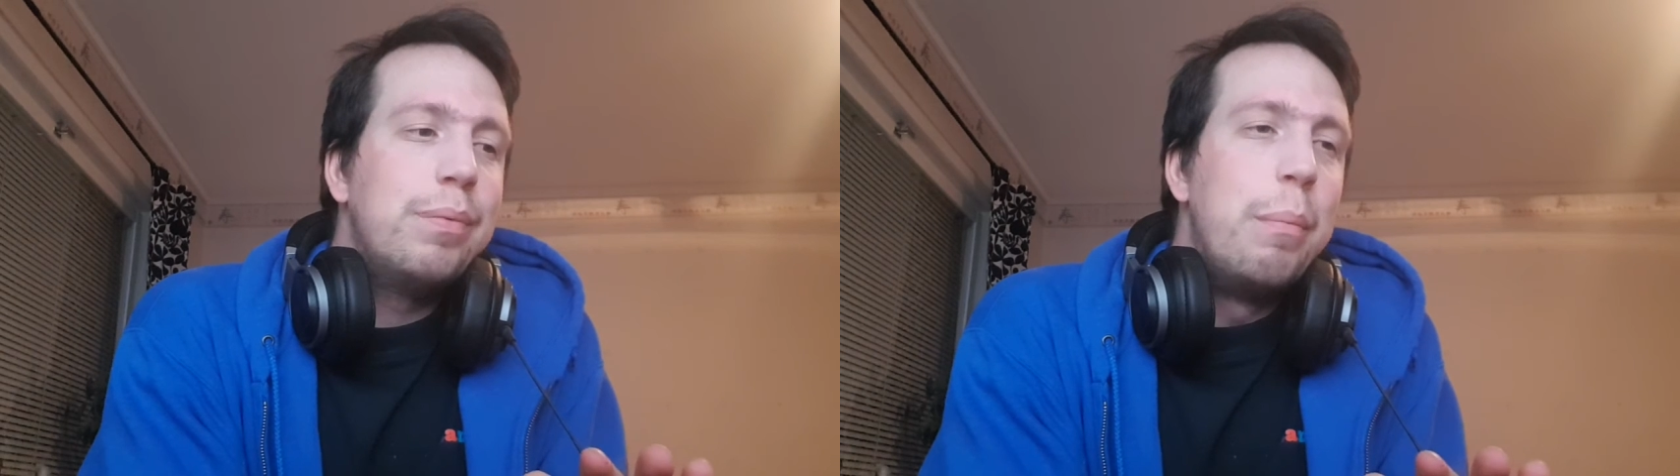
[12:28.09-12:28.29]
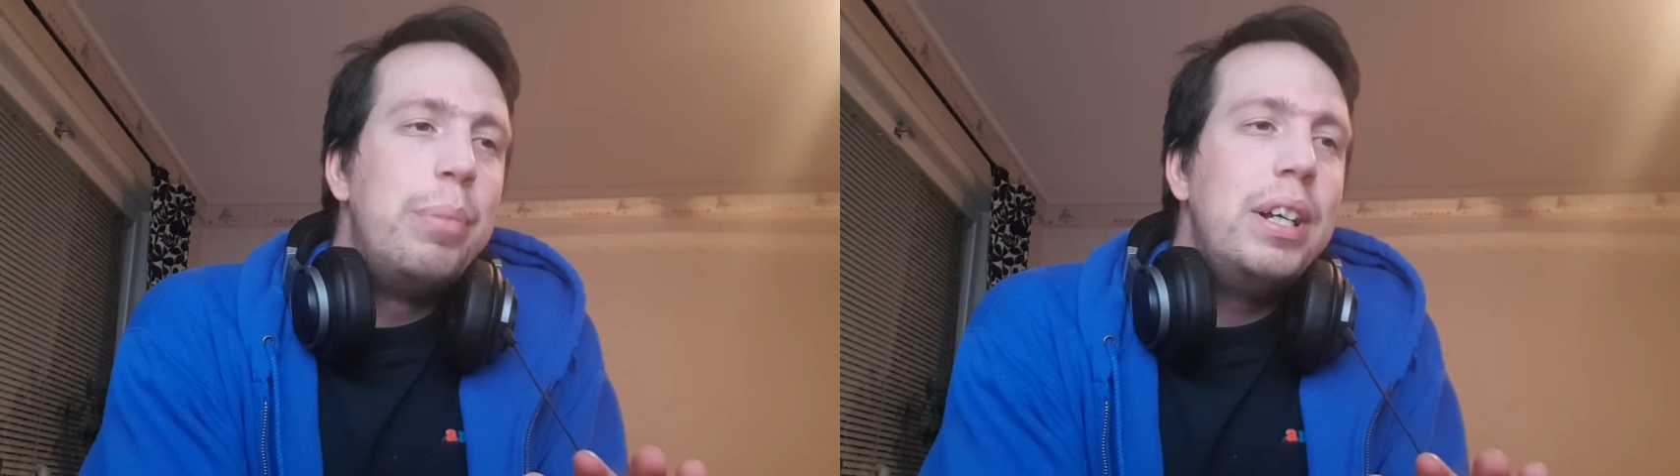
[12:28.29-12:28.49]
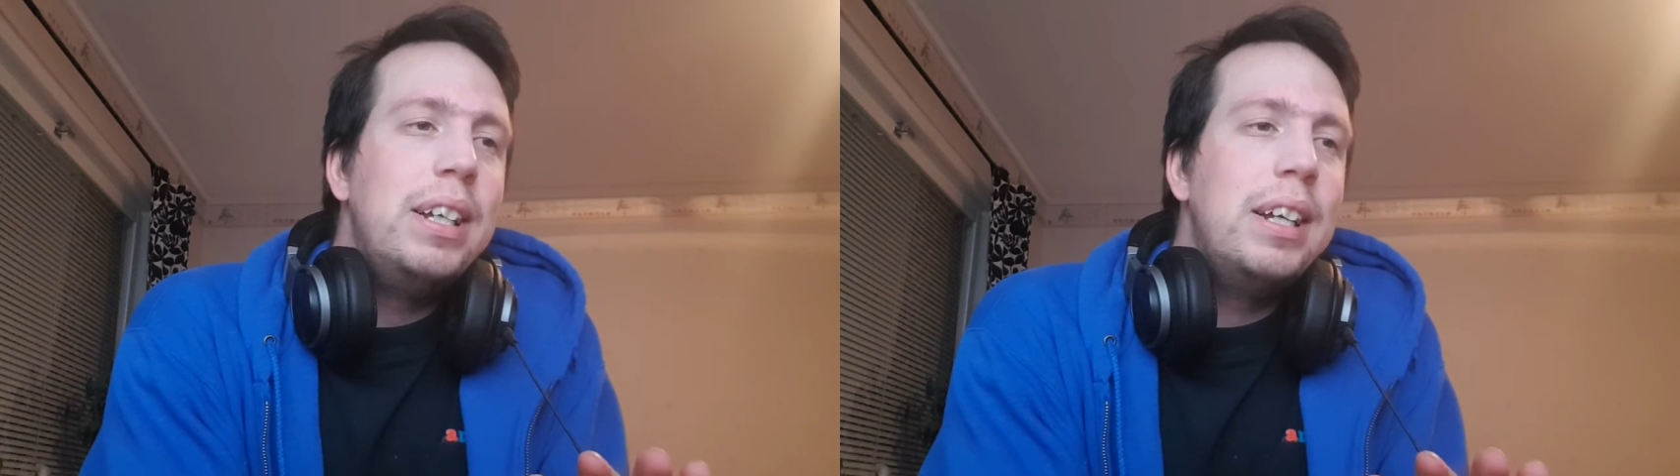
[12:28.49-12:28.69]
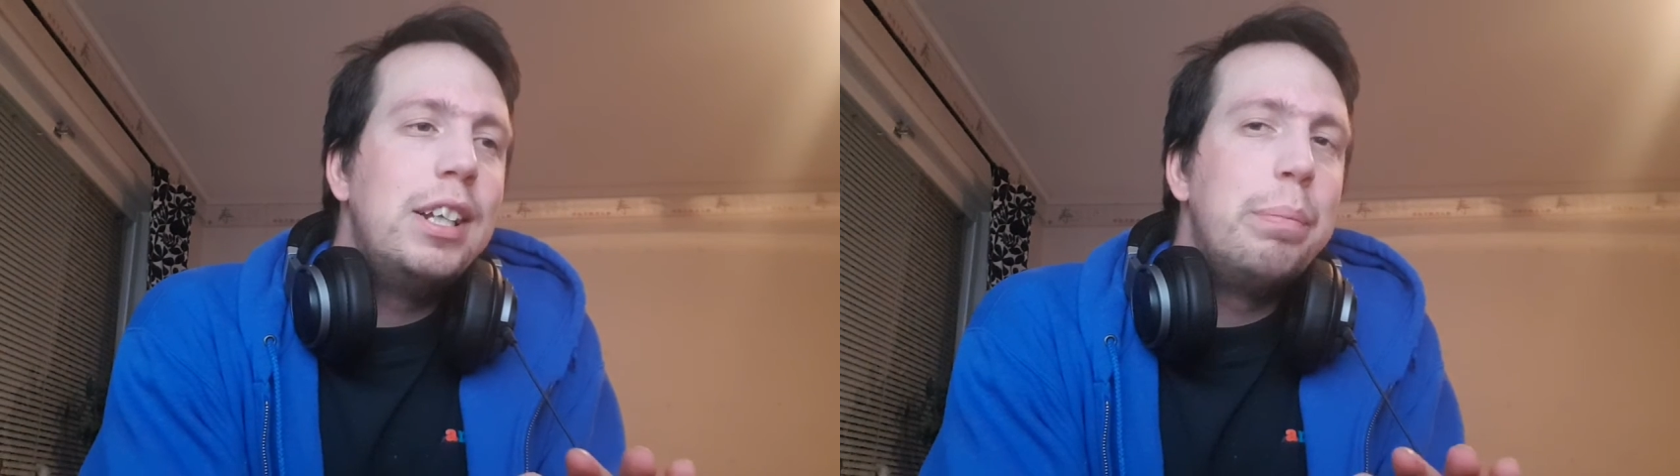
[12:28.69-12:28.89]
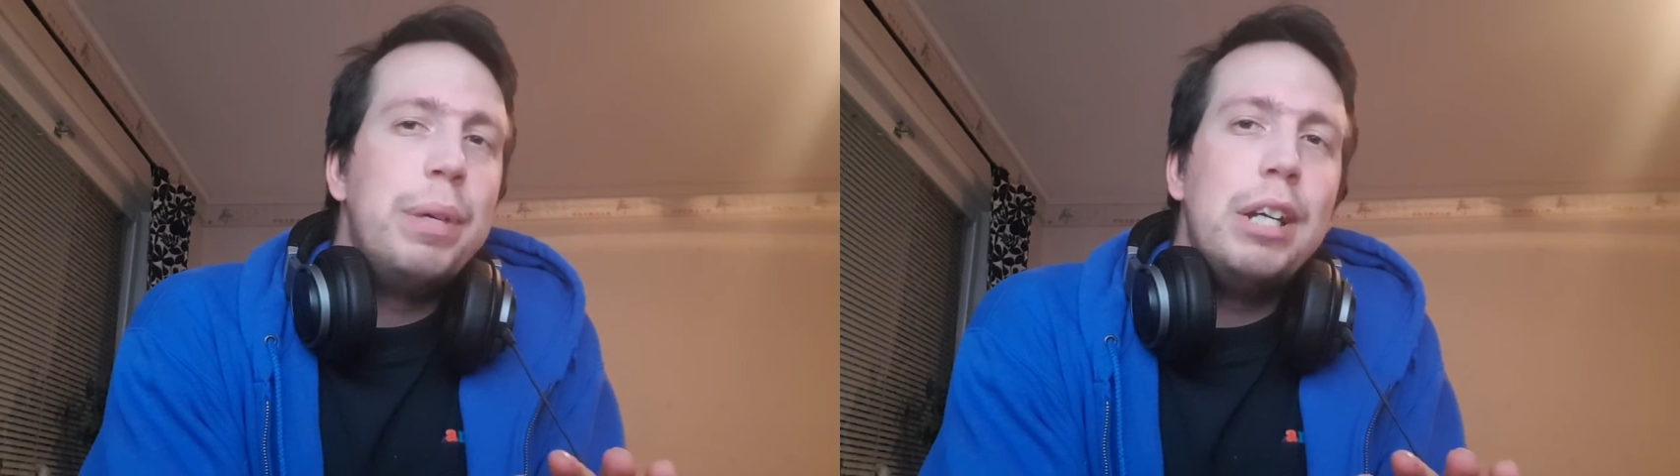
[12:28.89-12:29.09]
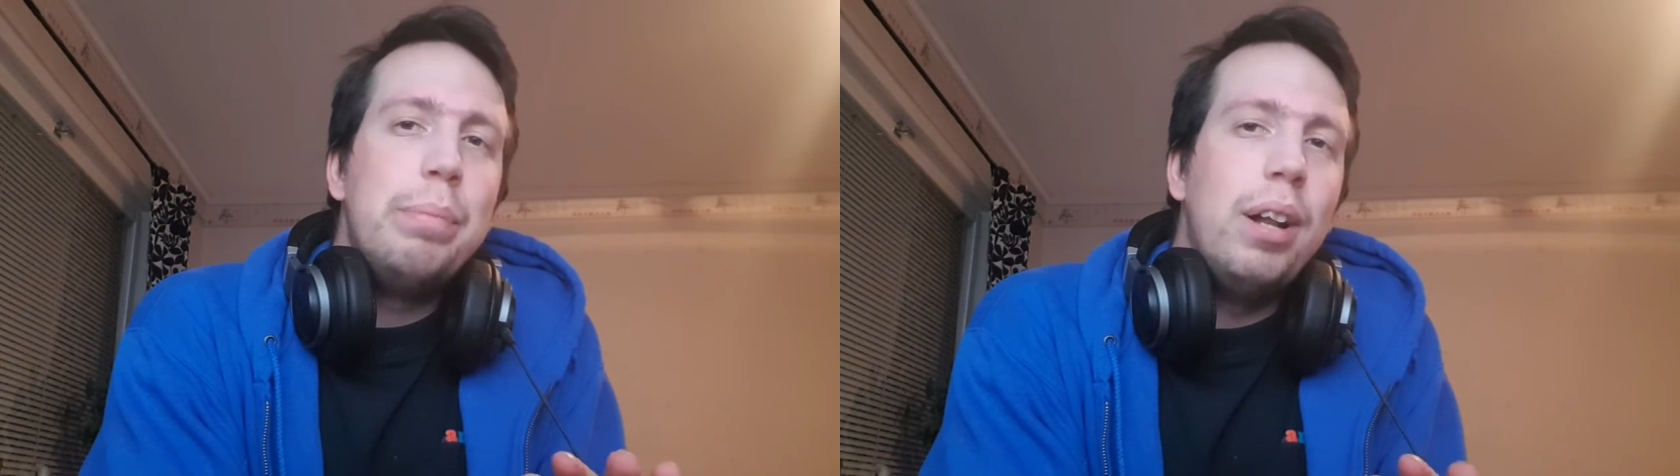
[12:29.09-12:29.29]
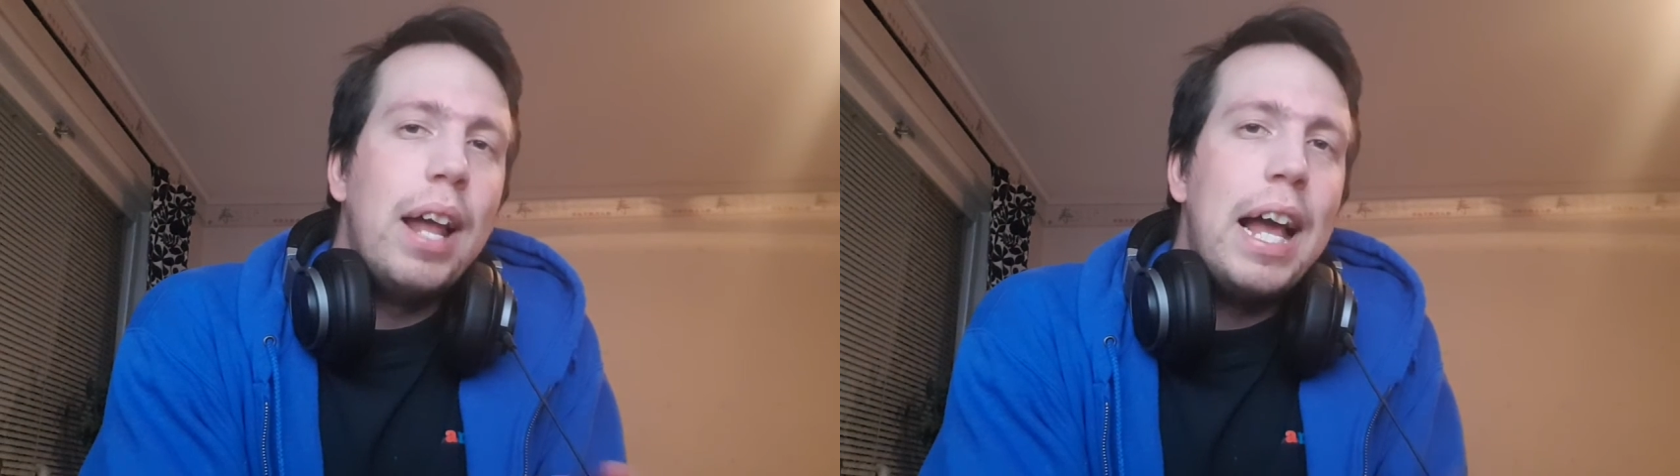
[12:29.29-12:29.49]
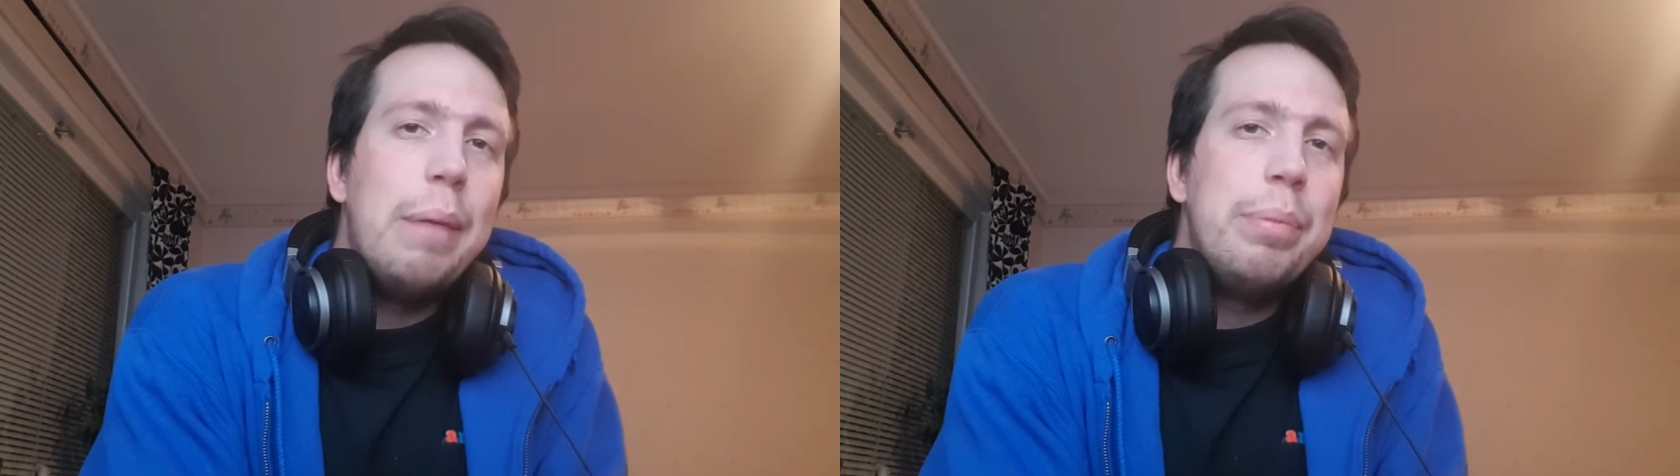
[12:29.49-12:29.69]
bringing the people
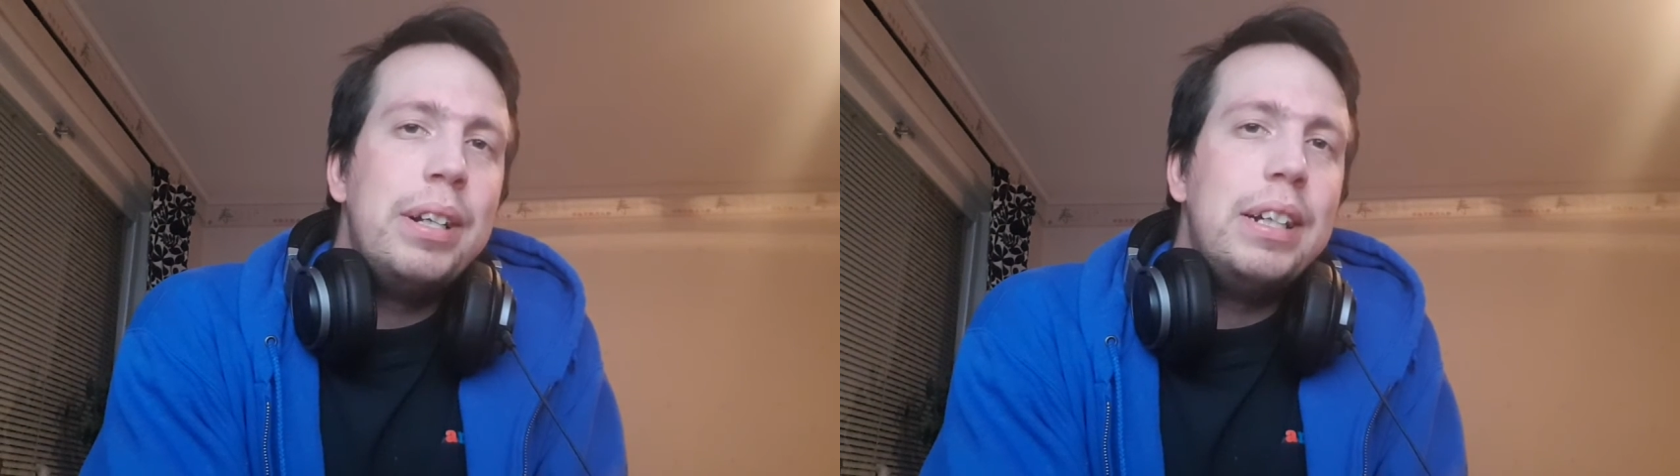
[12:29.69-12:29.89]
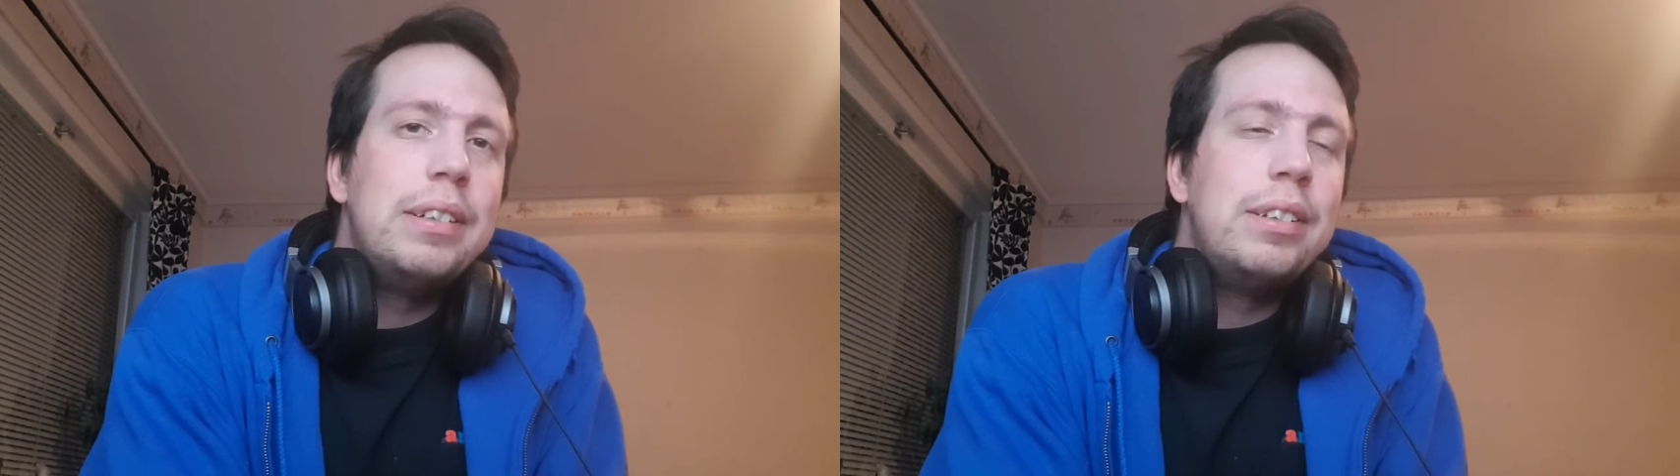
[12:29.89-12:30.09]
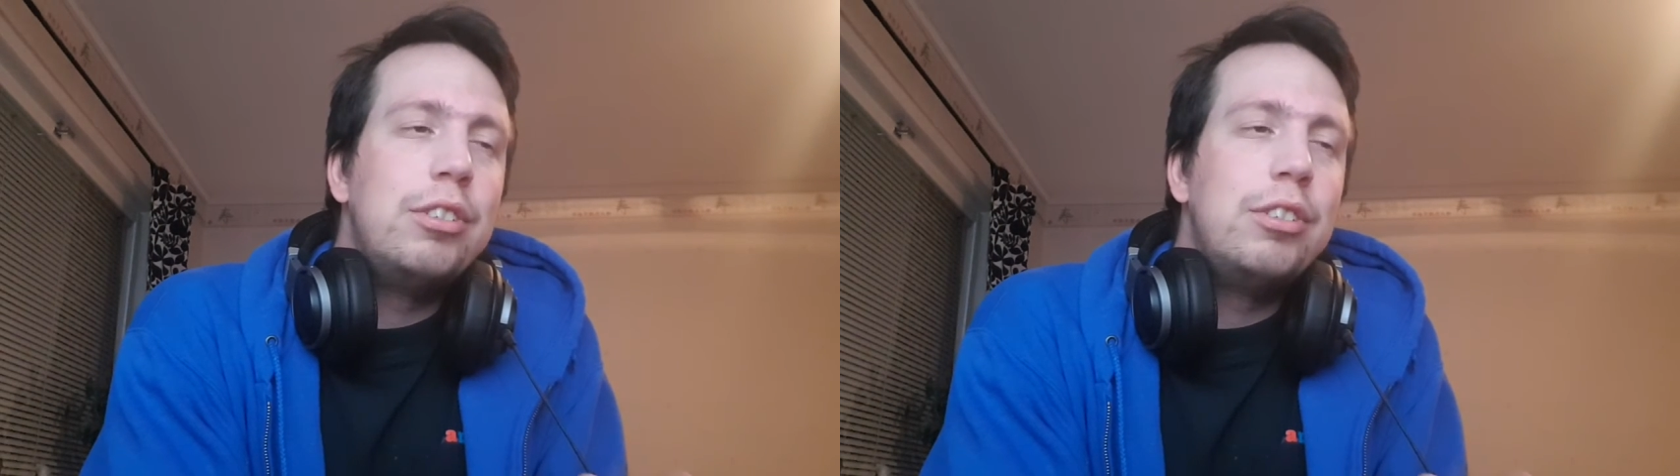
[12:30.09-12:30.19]
happiness